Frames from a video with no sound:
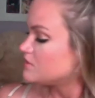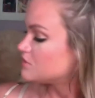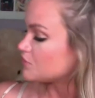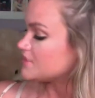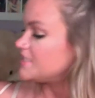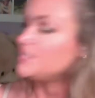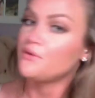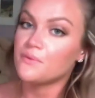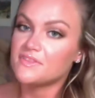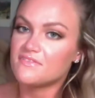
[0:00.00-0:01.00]
So
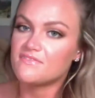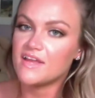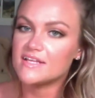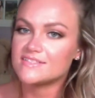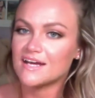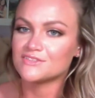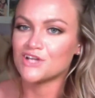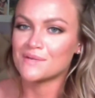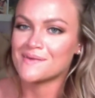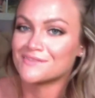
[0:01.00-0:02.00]
continuing with the face, I'll
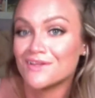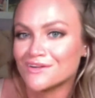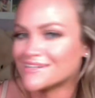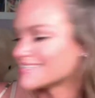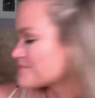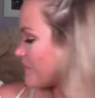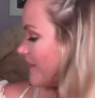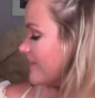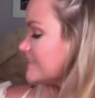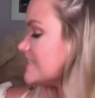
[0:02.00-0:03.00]
talk about another NYX
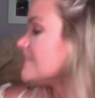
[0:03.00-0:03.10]
product.